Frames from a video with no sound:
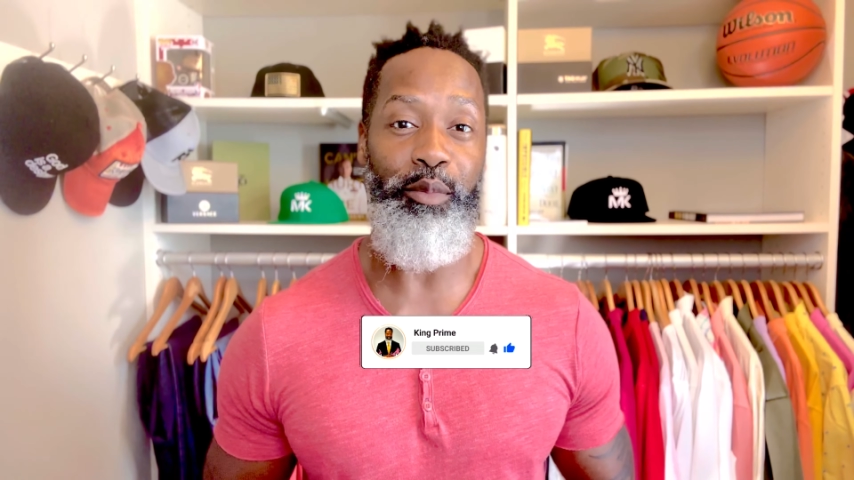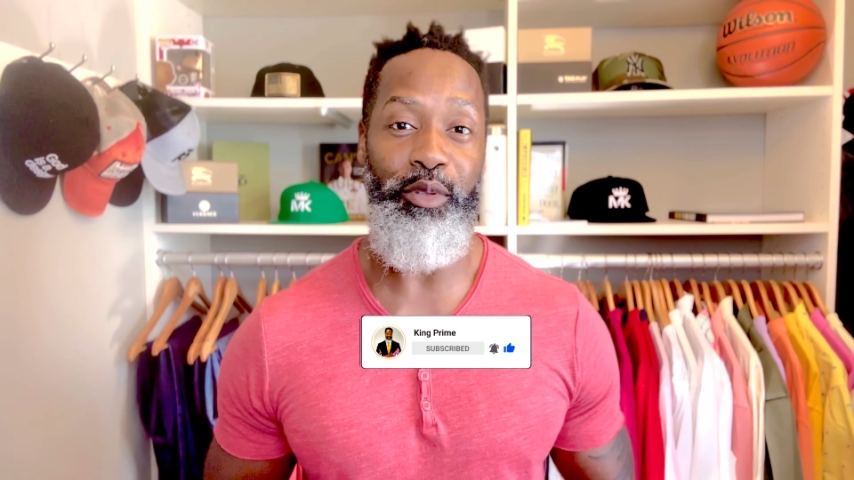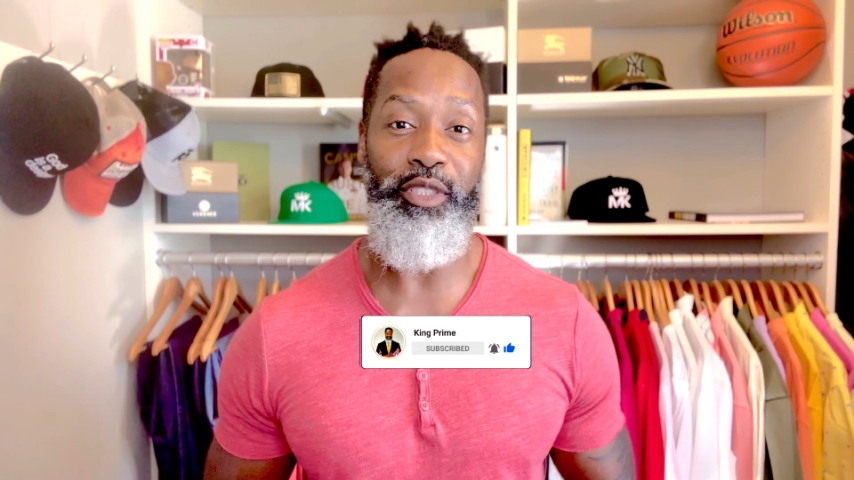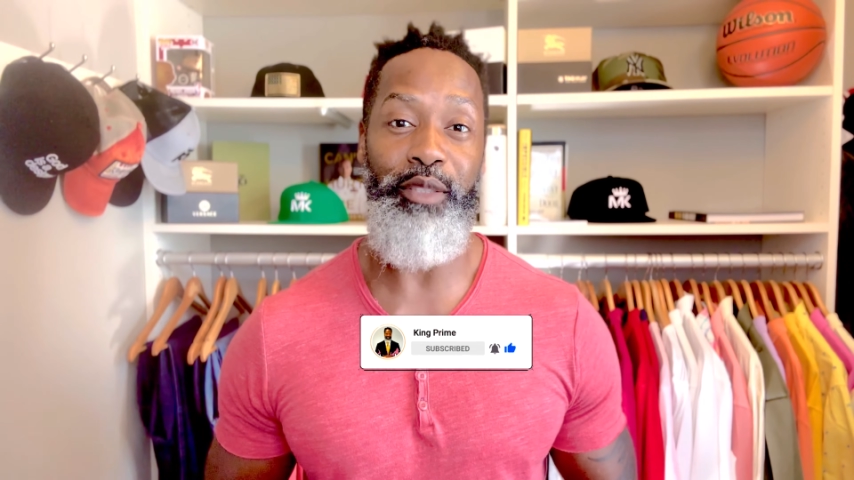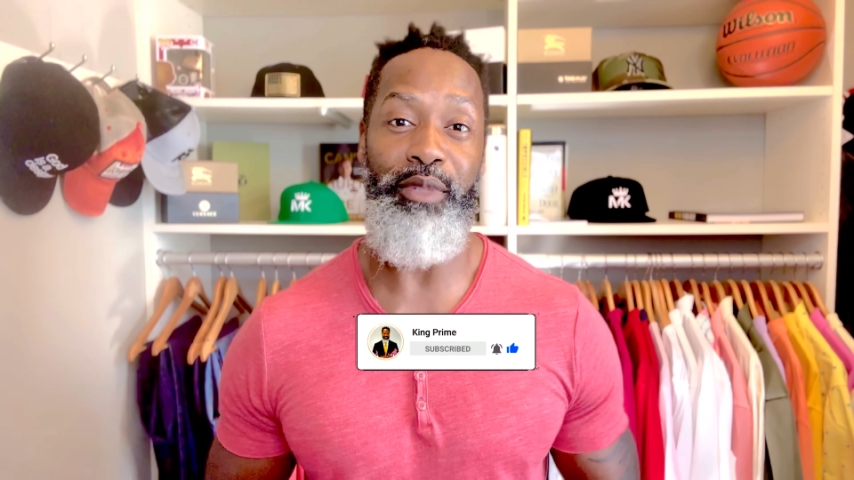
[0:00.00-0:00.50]
you
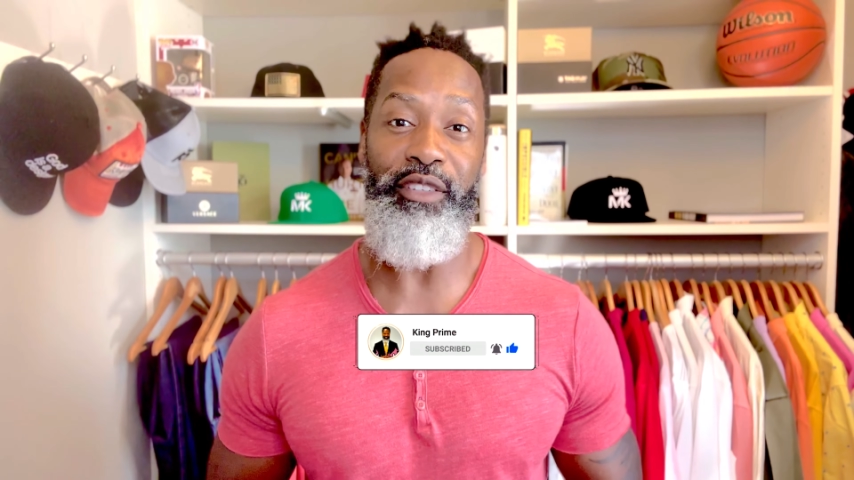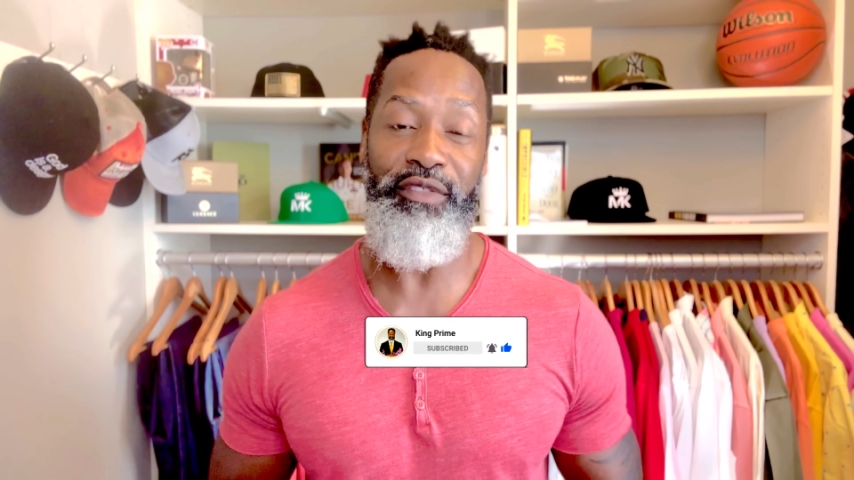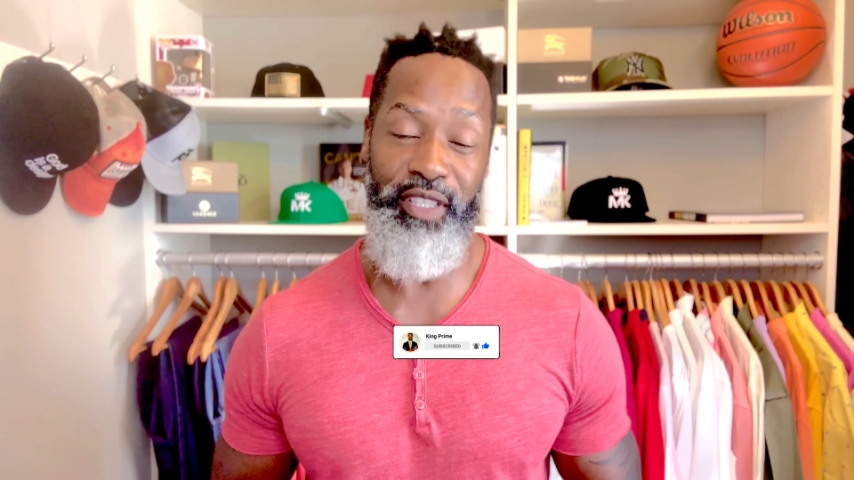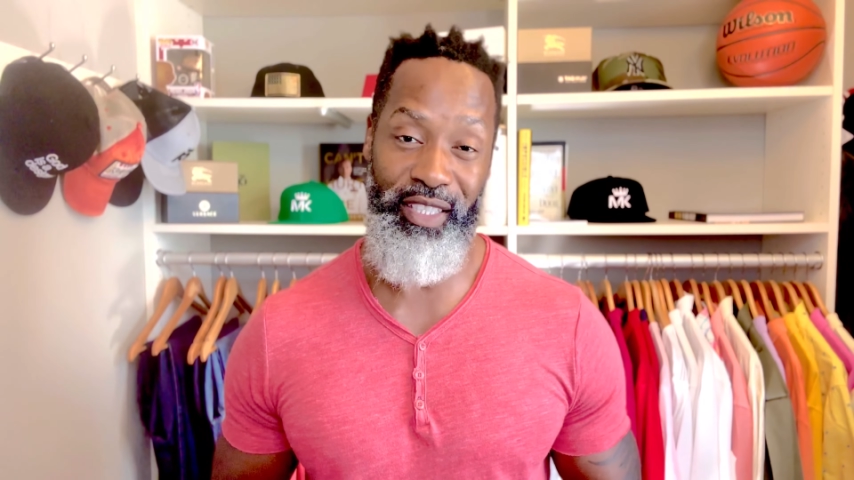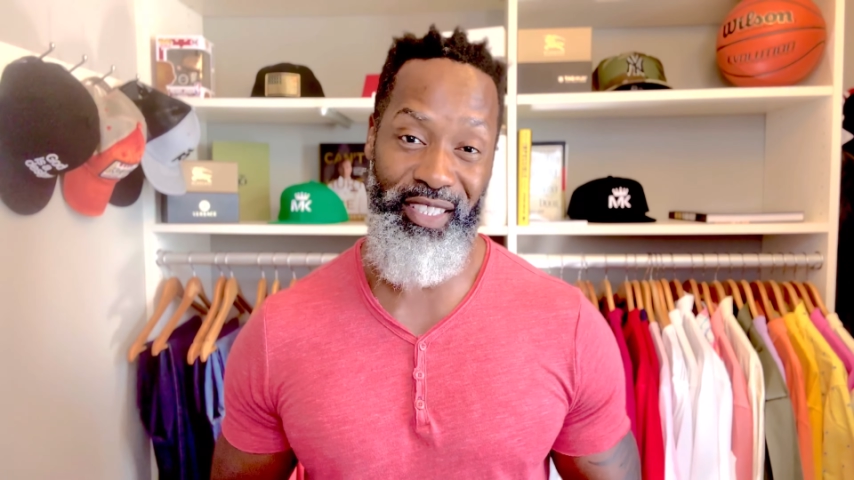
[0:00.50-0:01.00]
to be
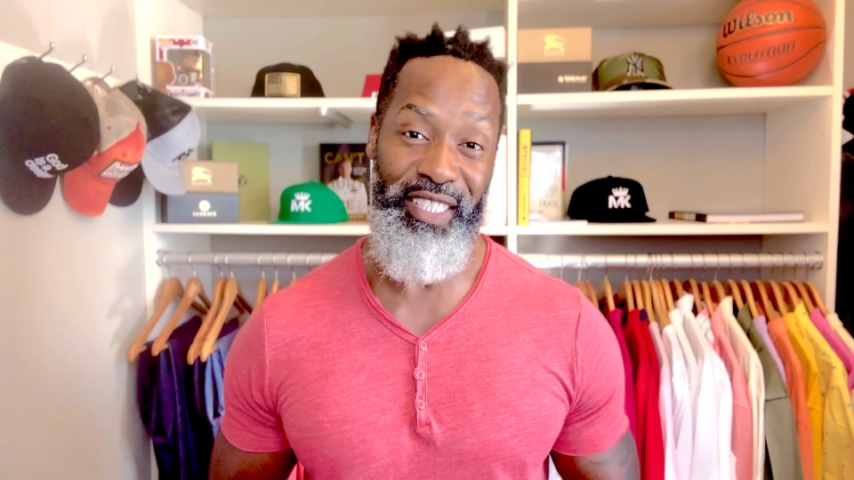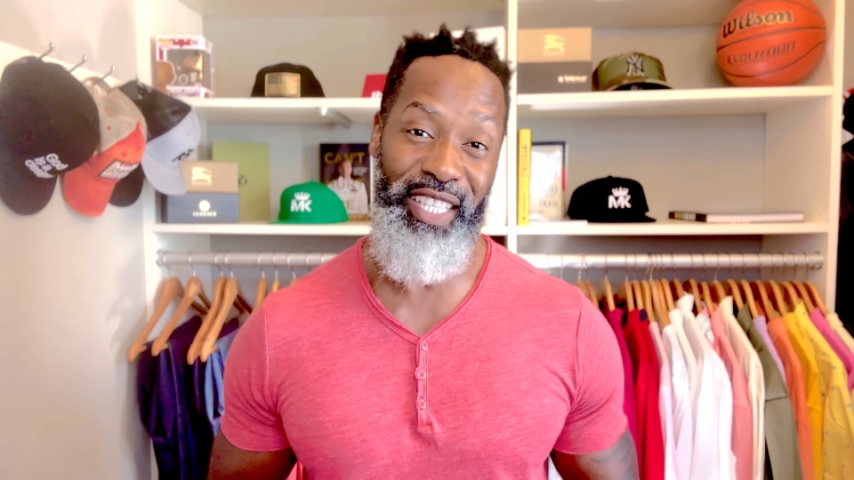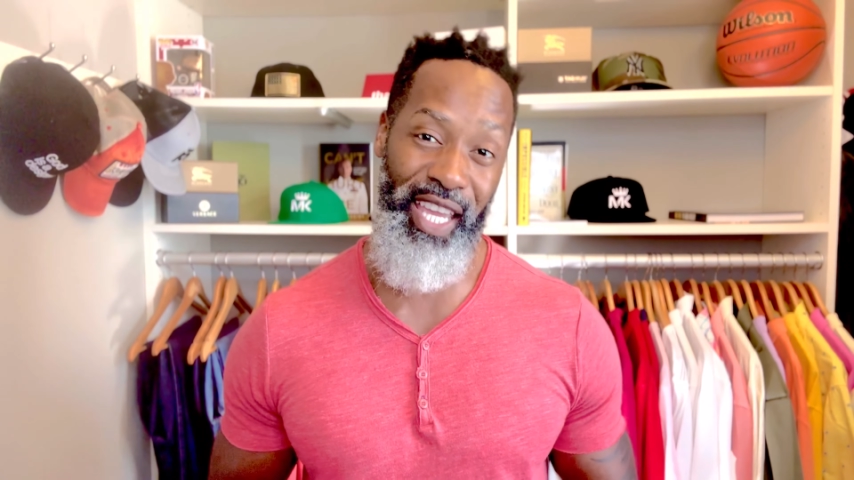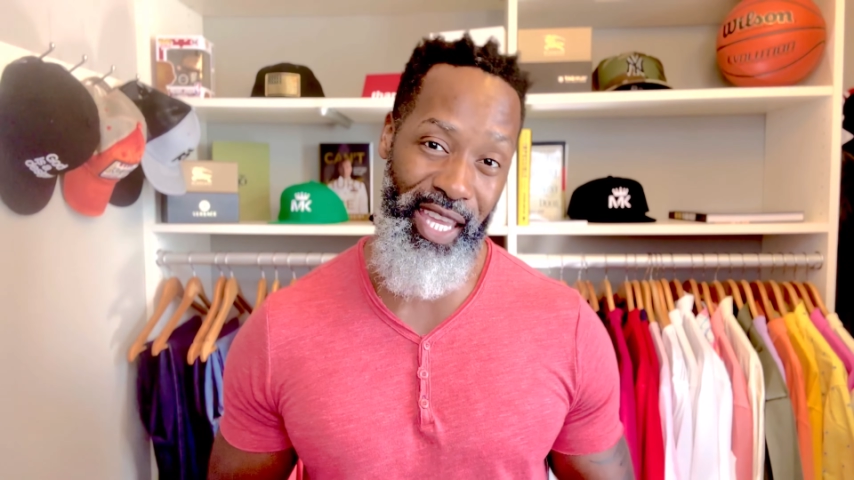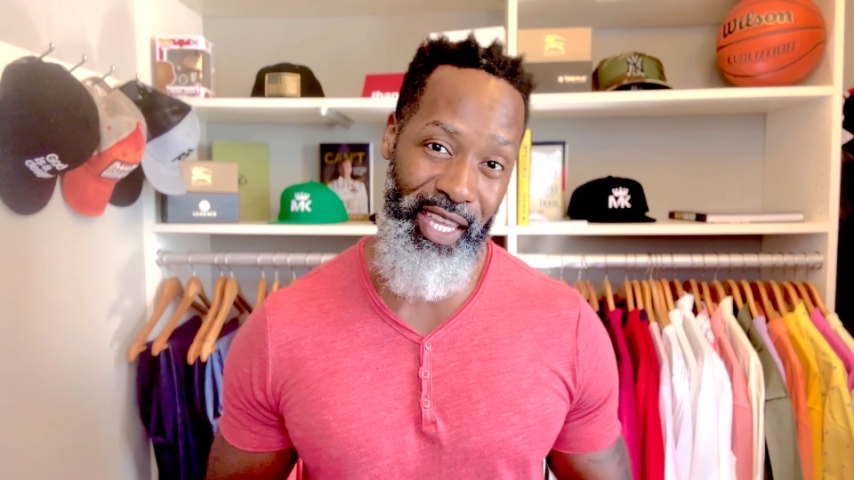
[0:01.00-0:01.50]
fit.
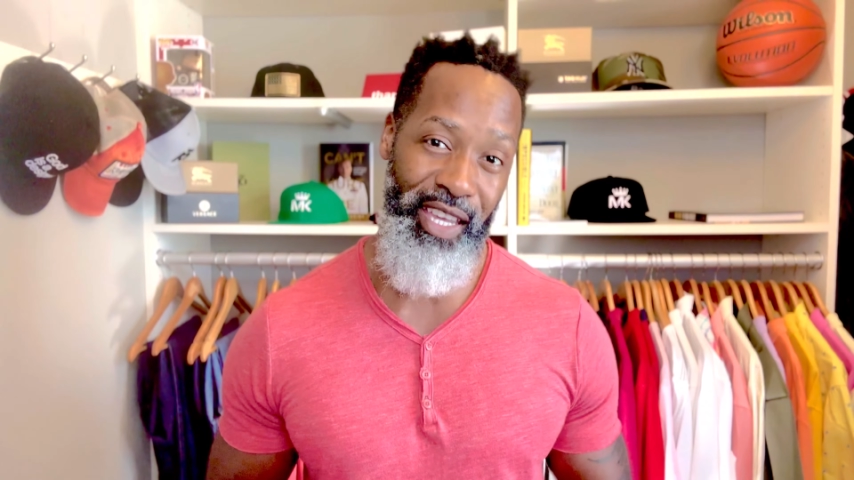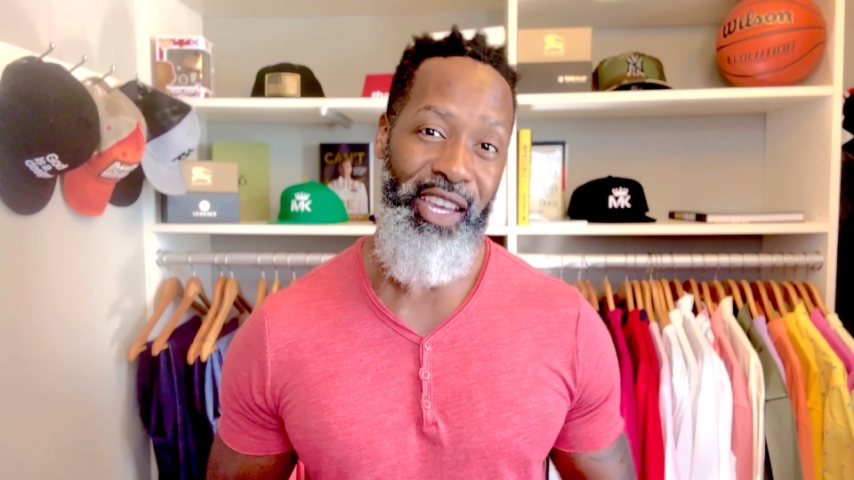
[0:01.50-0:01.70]
Today,